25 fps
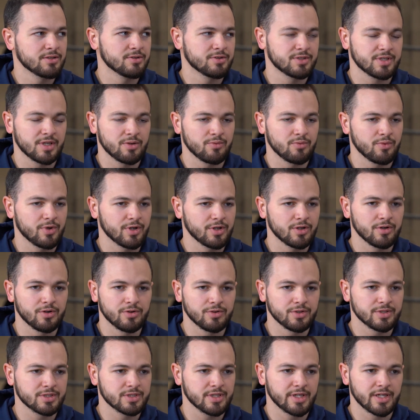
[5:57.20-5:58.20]
So say one
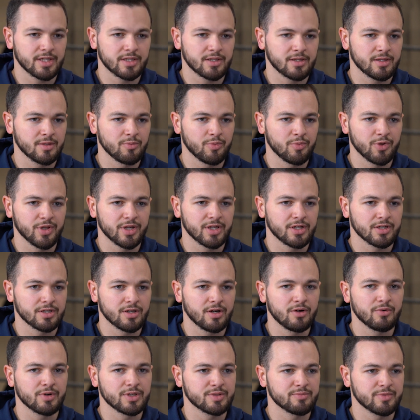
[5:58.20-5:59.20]
goal is like the player
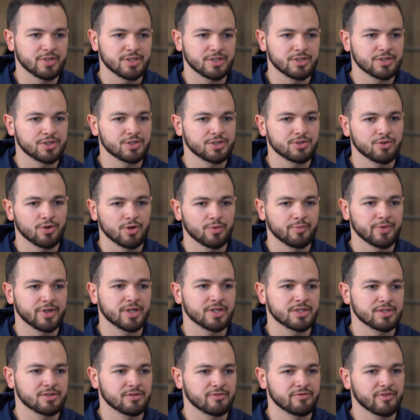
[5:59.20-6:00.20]
always misses short
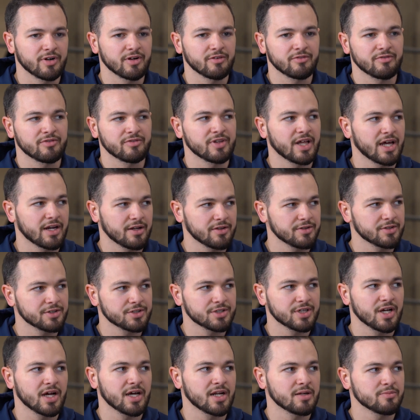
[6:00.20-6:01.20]
because they're very flat on their
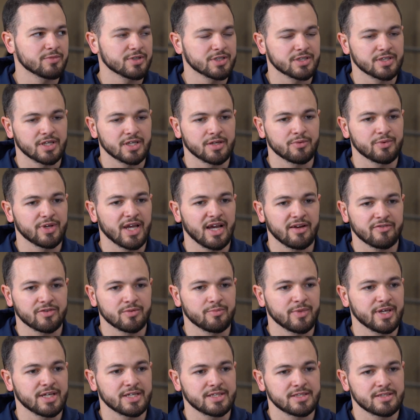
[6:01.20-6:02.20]
shot. I'm going to say we have to
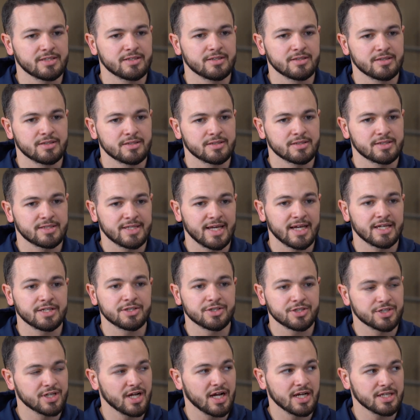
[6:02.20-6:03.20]
make
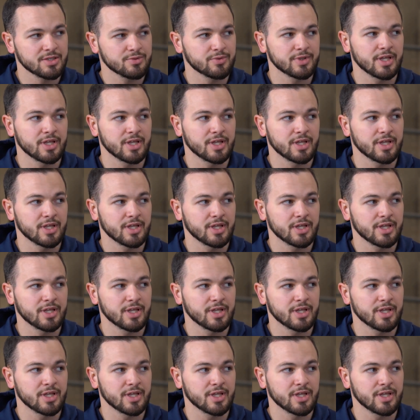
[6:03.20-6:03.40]
10 shots